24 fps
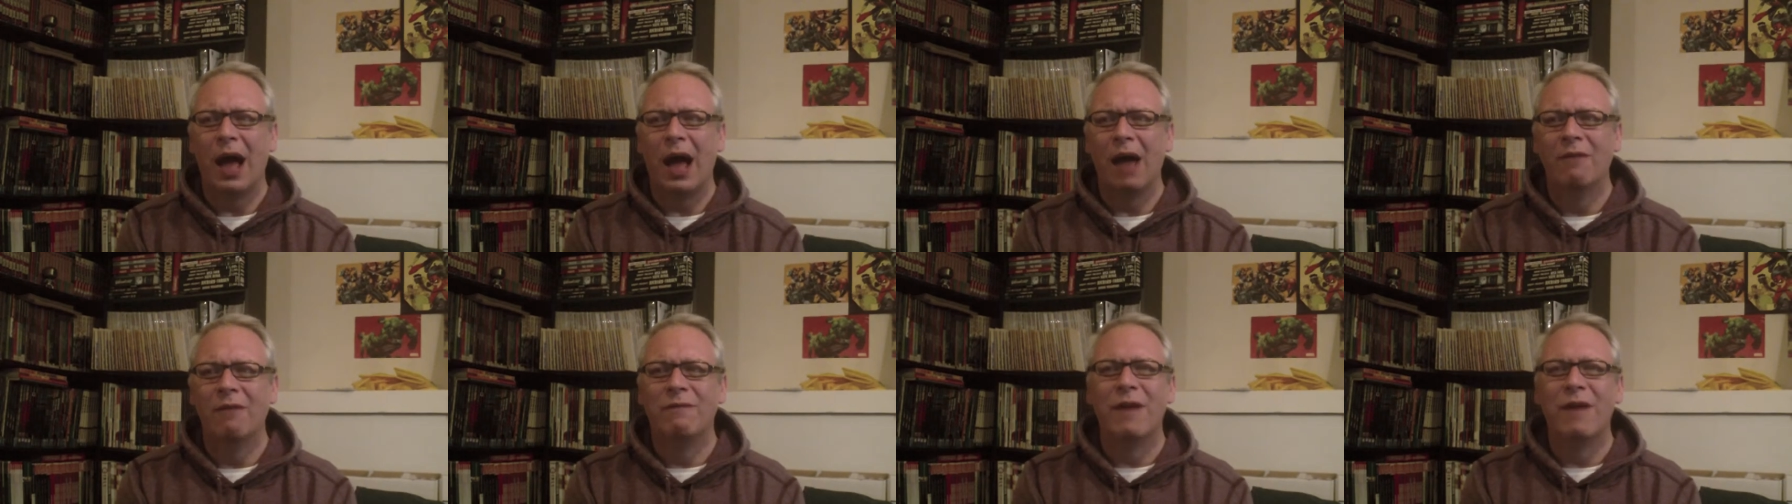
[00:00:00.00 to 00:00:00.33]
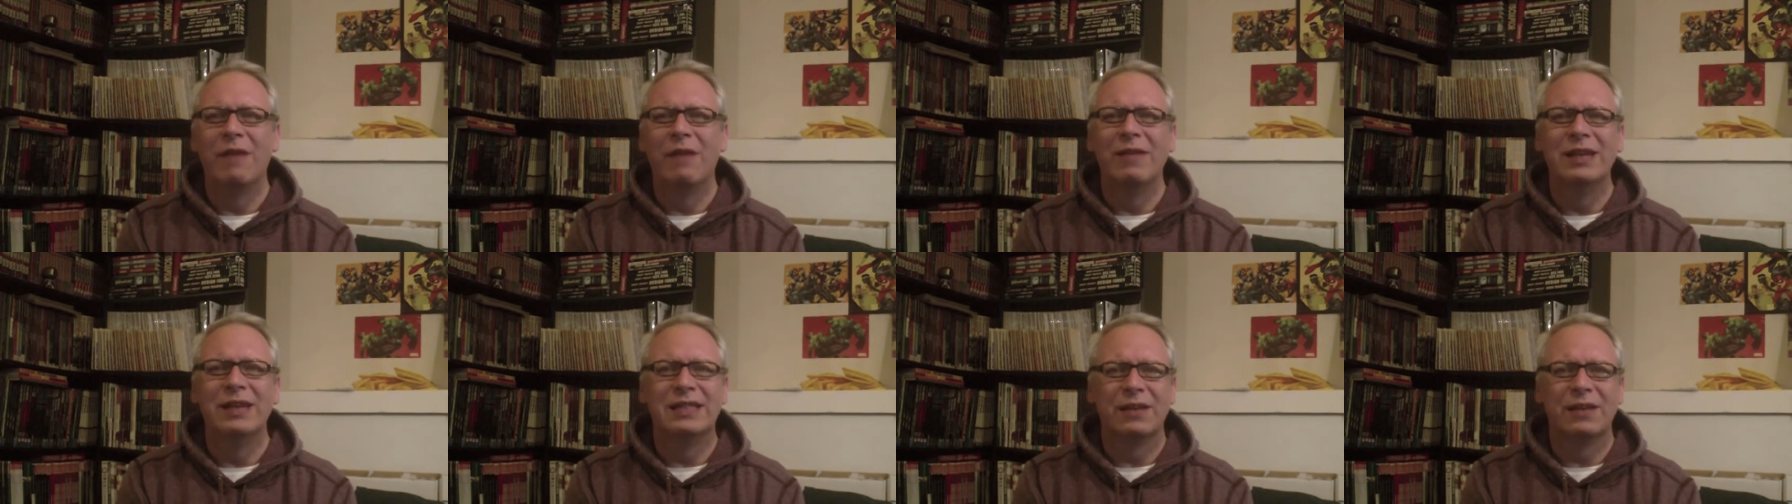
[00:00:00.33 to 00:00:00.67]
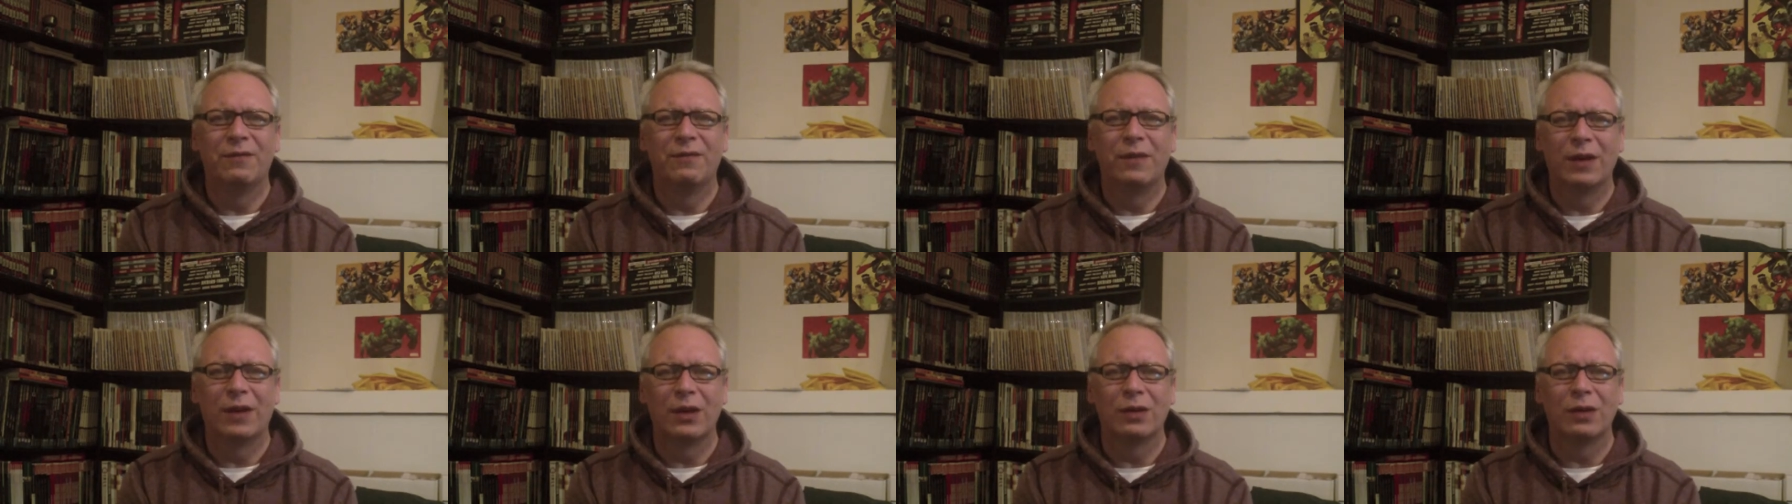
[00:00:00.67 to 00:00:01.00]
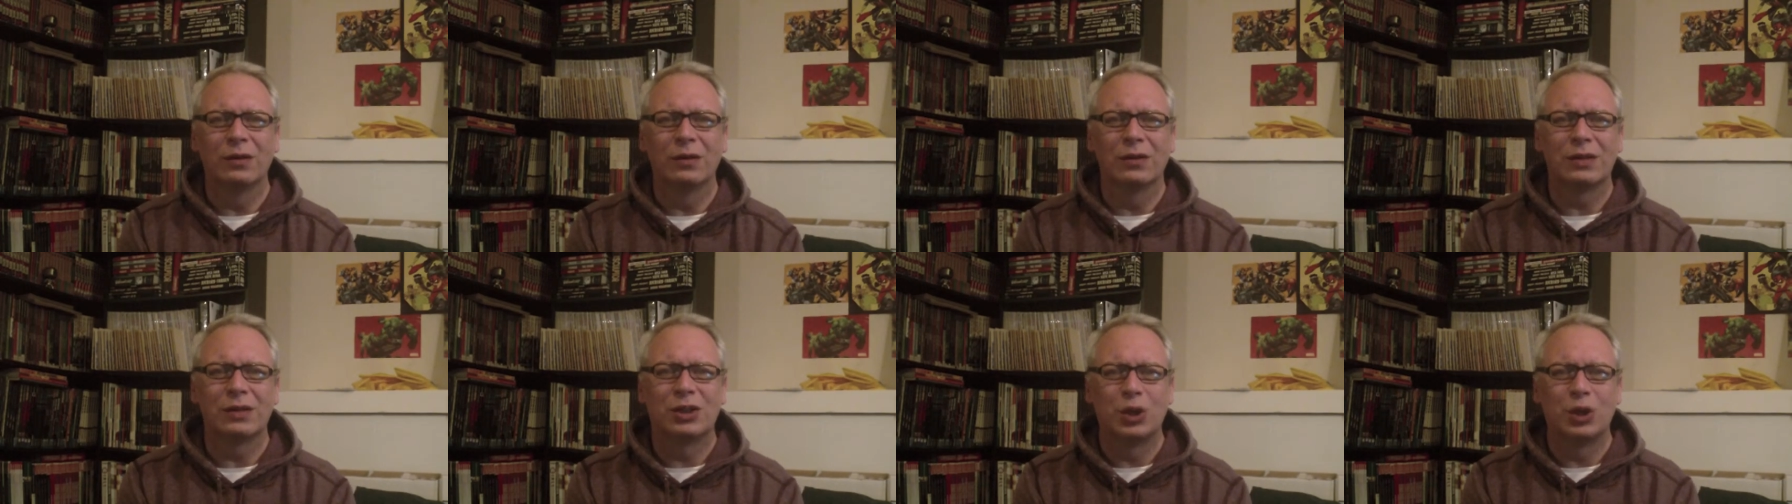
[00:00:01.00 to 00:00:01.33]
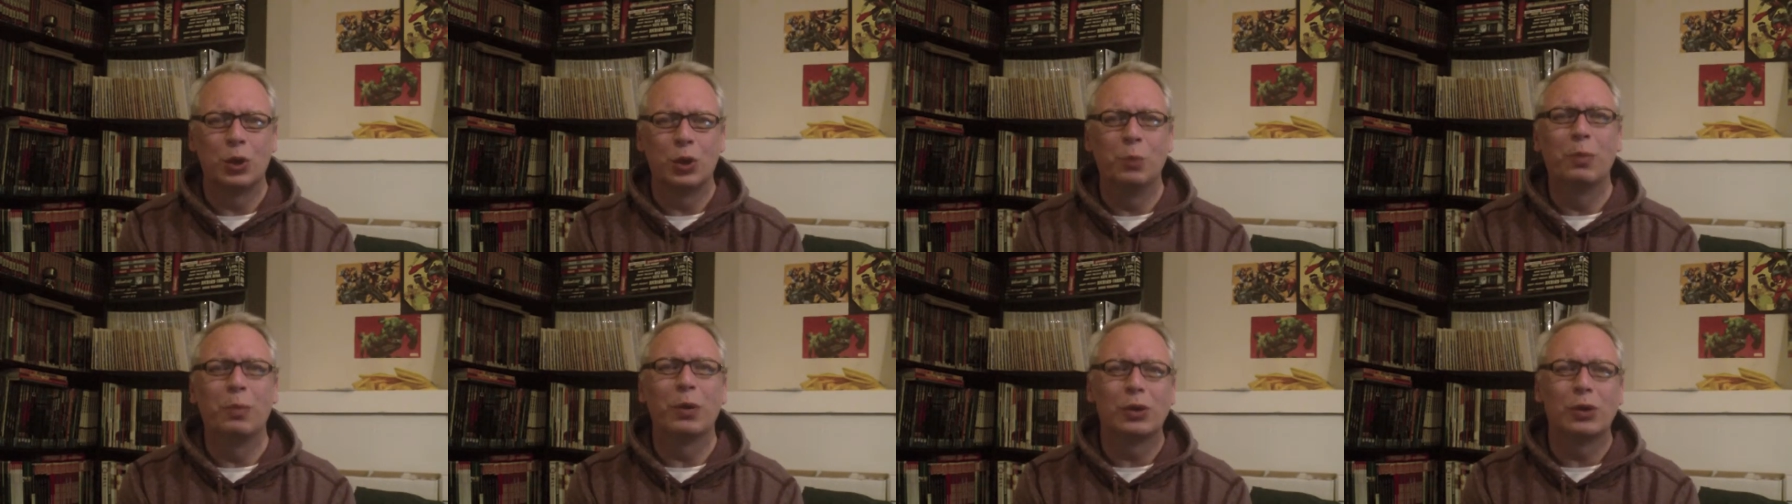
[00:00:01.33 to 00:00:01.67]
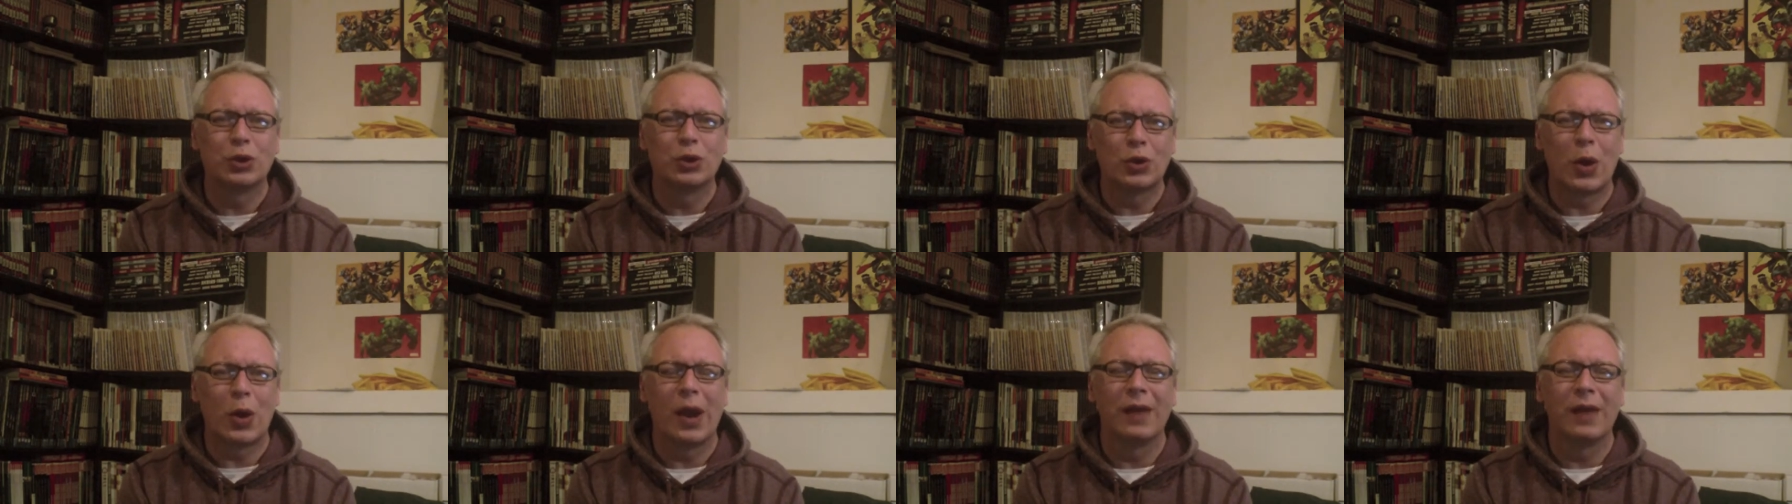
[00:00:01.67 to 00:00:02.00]
a very difficult to
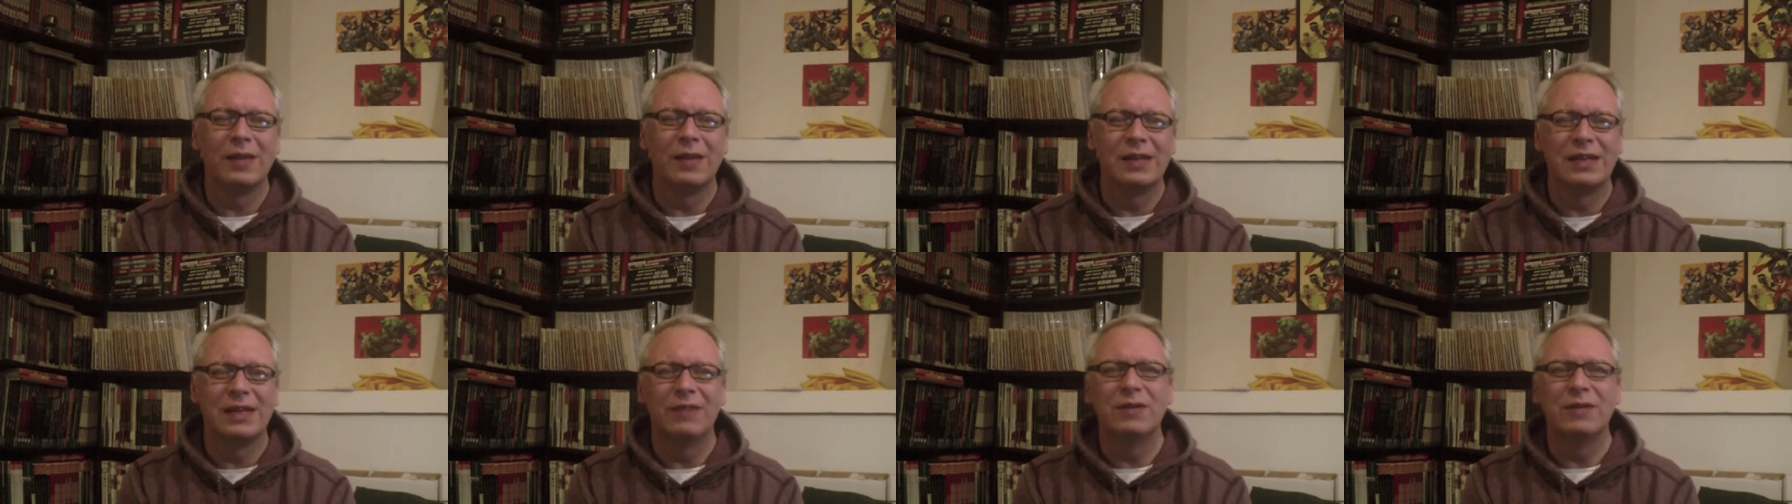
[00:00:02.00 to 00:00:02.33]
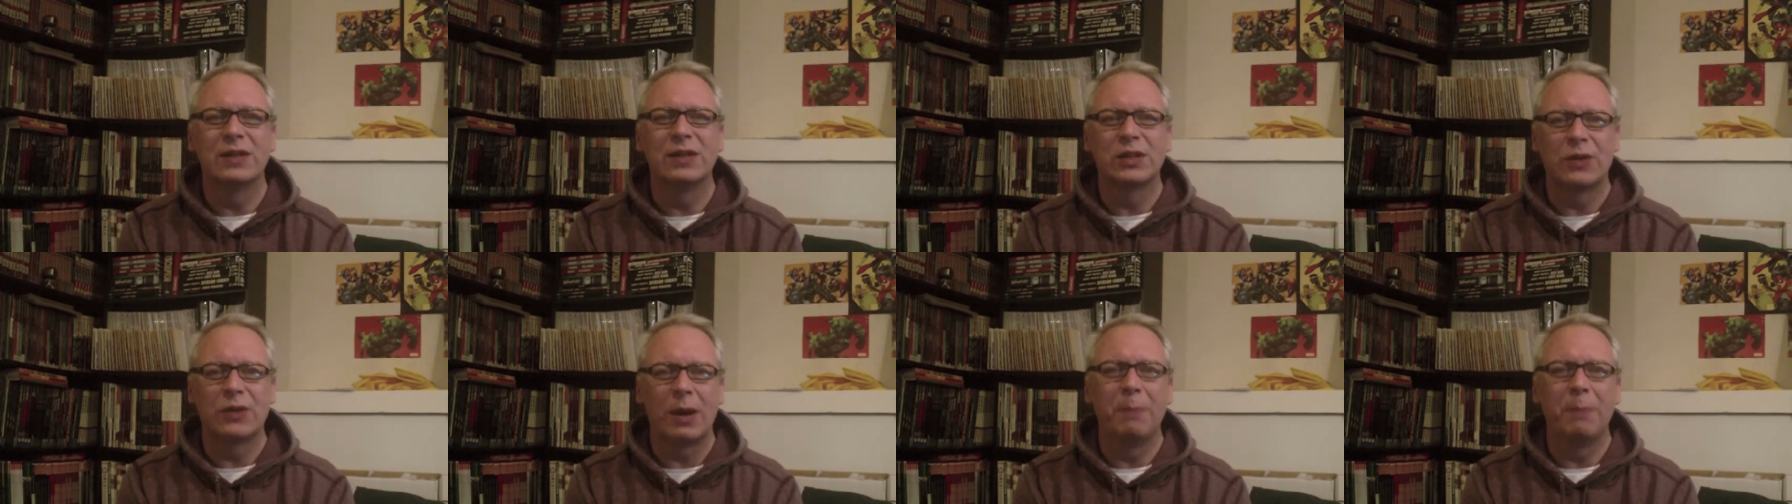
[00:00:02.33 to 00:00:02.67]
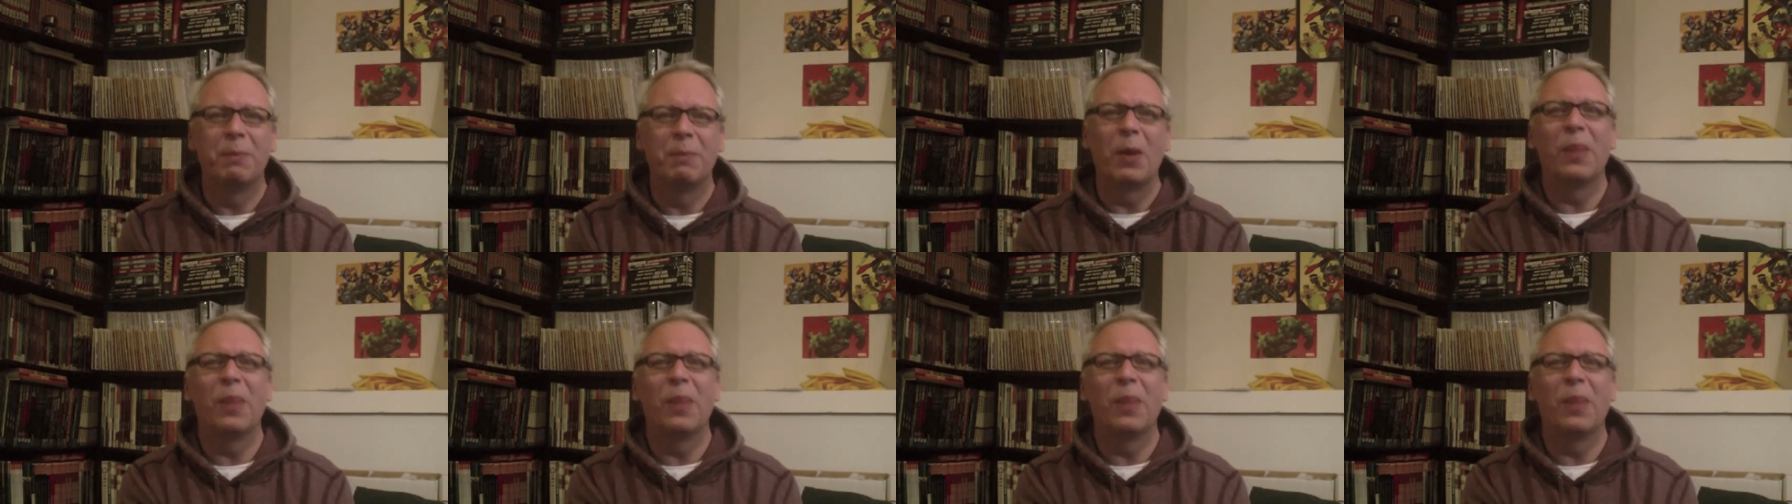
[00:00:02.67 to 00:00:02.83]
portray on the TV screen,